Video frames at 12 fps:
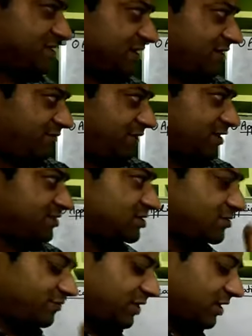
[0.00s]

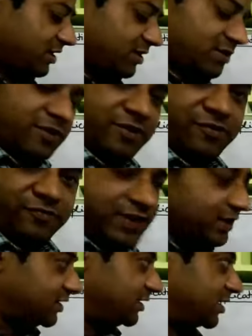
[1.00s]
application we are very
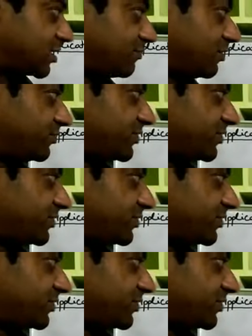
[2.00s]
clear about,